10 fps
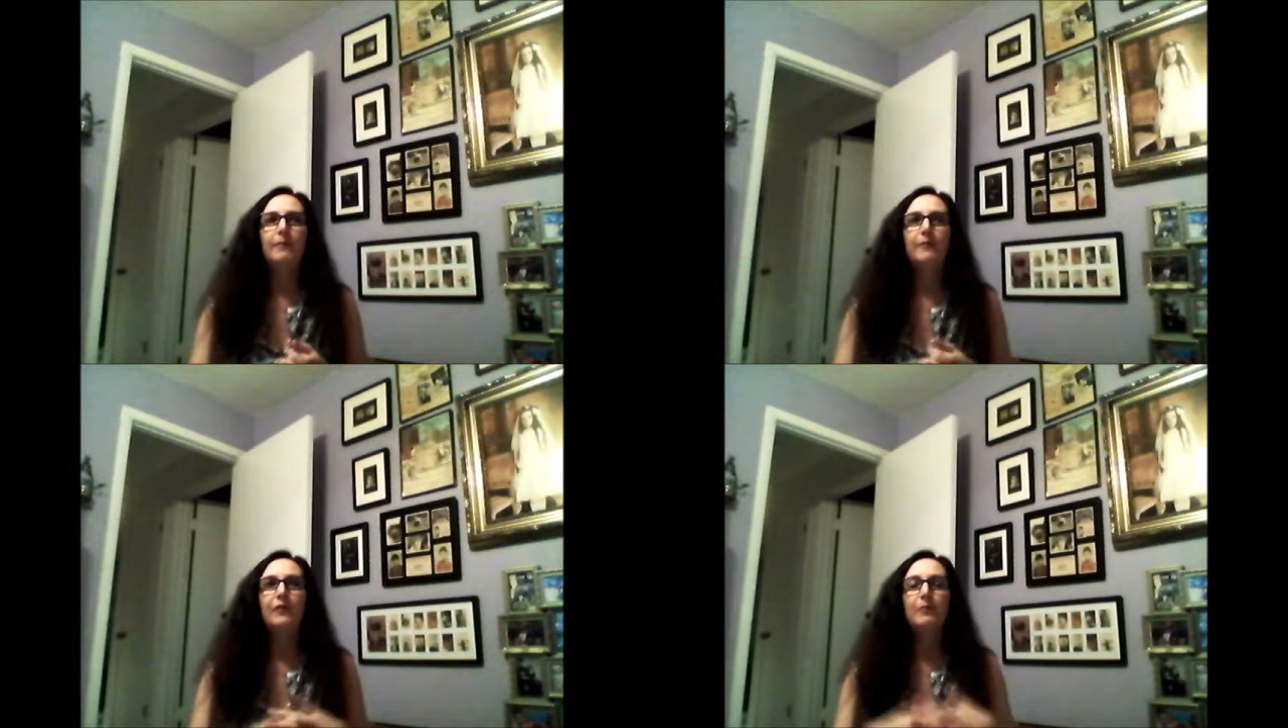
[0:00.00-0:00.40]

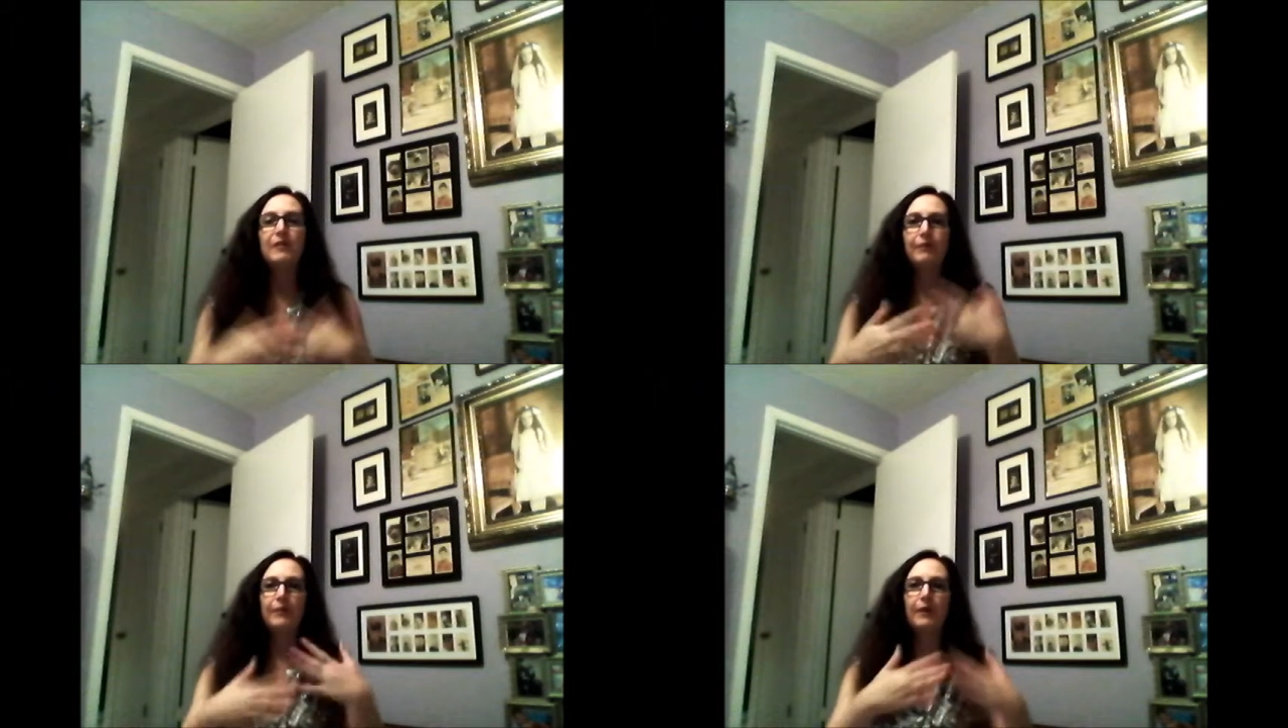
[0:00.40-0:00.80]
from
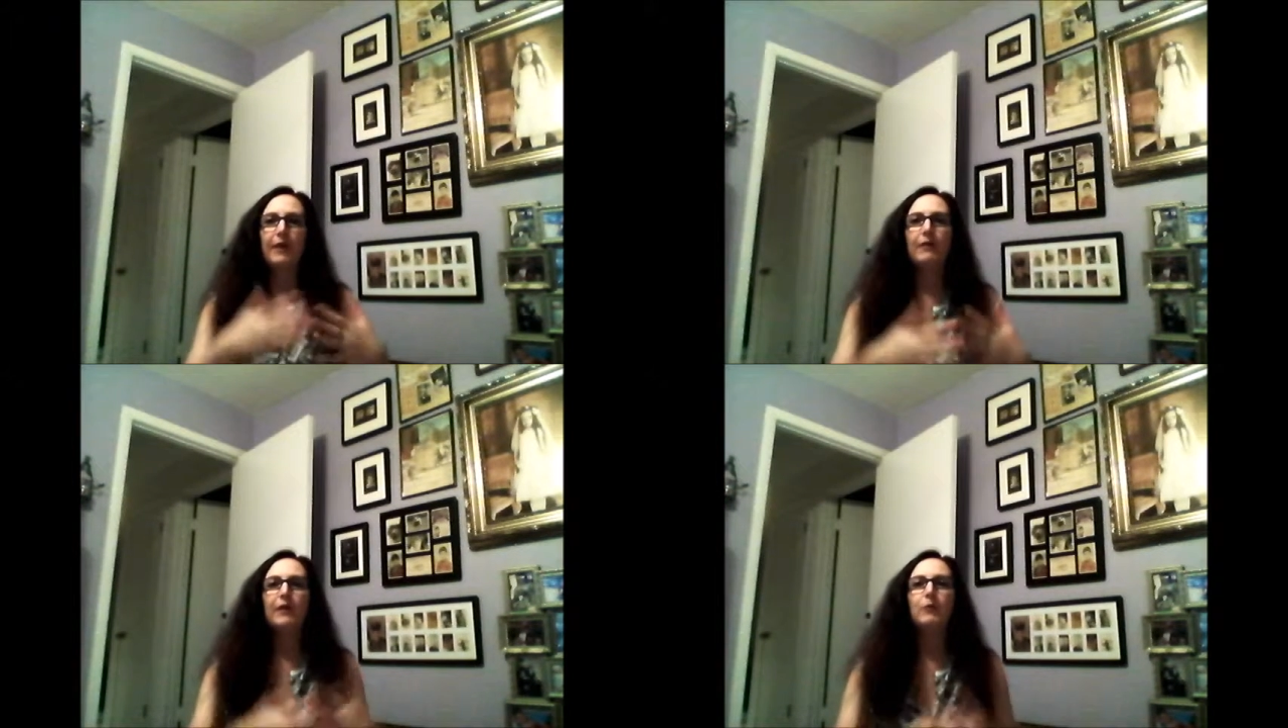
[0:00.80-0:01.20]
different
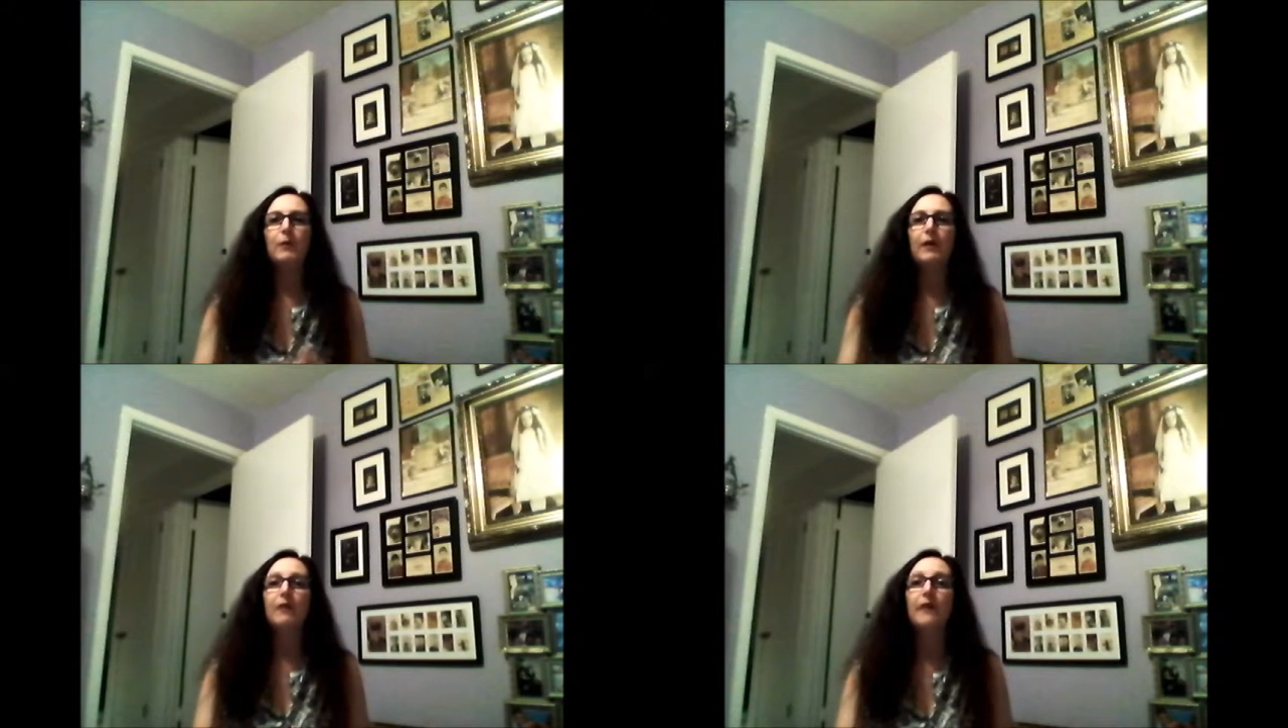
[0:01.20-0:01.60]
areas,
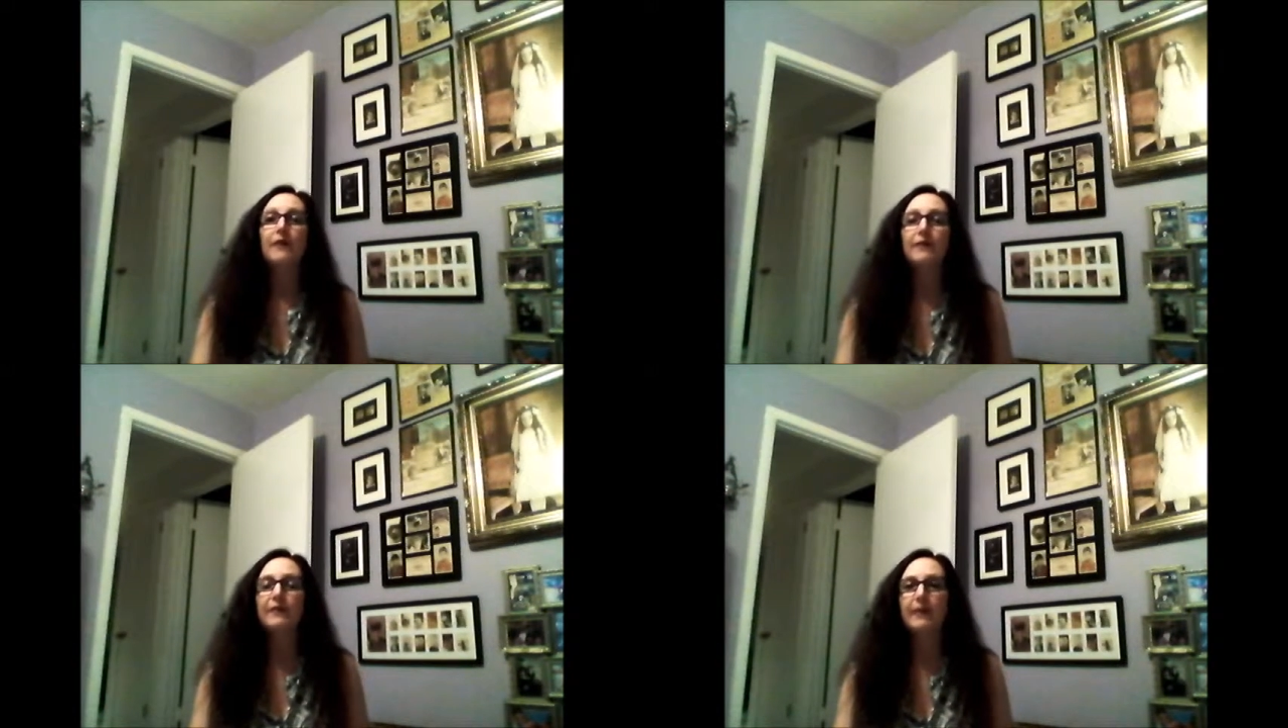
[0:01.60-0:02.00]
but a lot
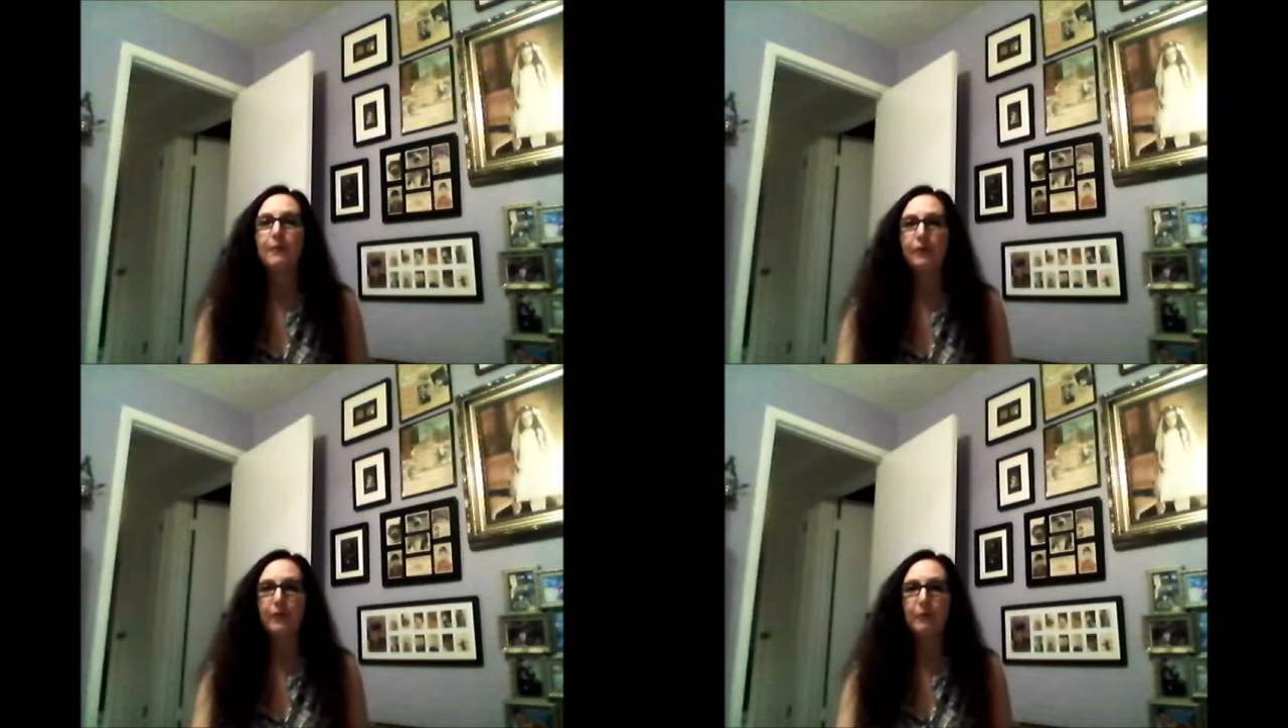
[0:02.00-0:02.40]
of it
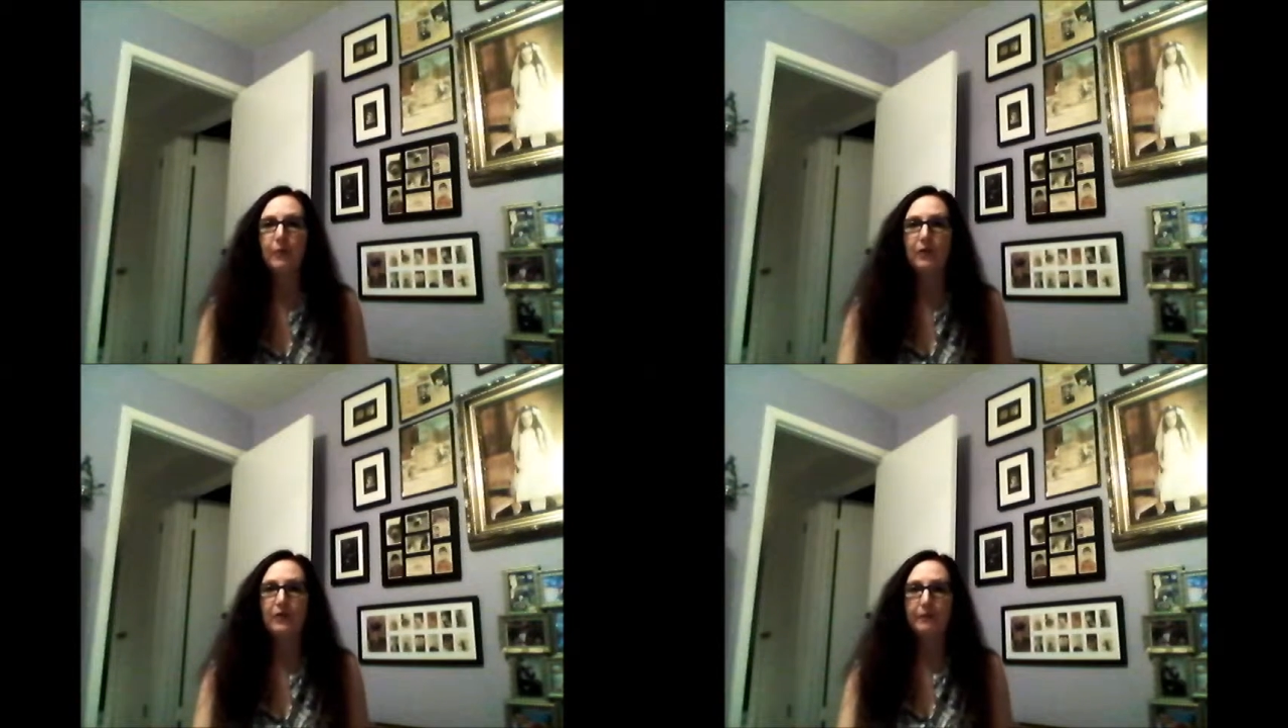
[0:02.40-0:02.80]
stems from
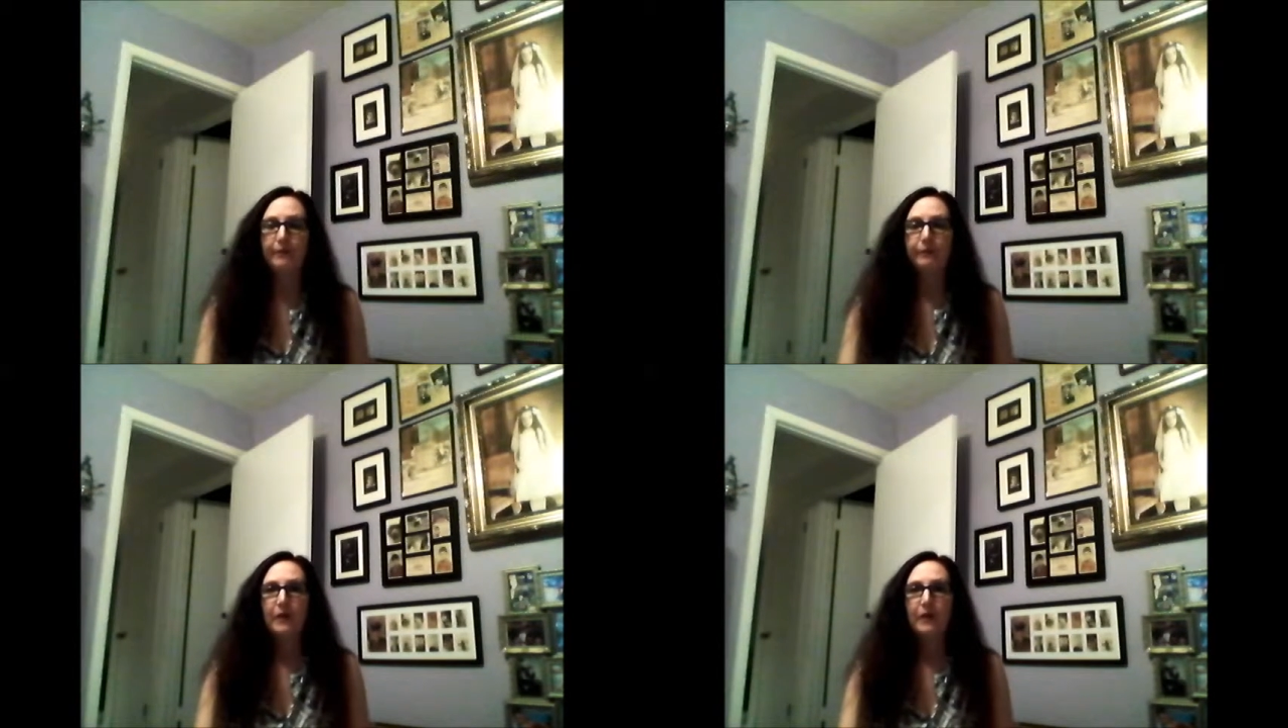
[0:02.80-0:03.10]
Buddhism.